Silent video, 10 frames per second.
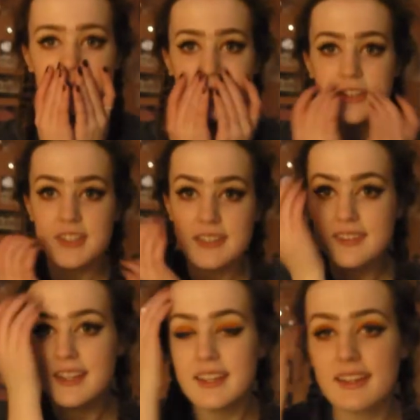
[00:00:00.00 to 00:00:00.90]
Good
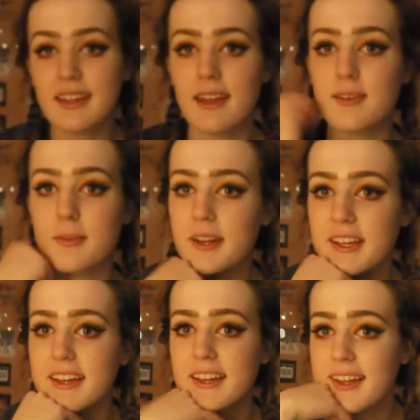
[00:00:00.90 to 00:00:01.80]
evening,
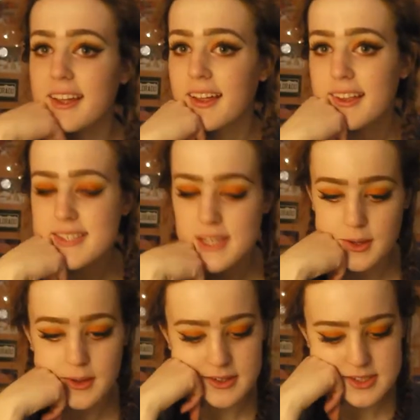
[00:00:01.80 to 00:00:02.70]
everybody.
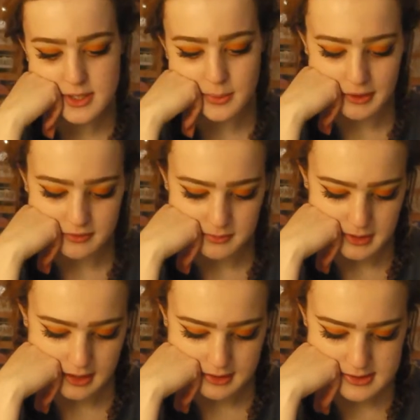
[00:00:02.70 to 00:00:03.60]
So I just got back from
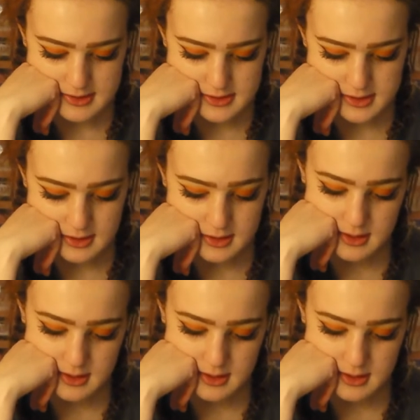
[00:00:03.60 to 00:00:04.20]
Nat's.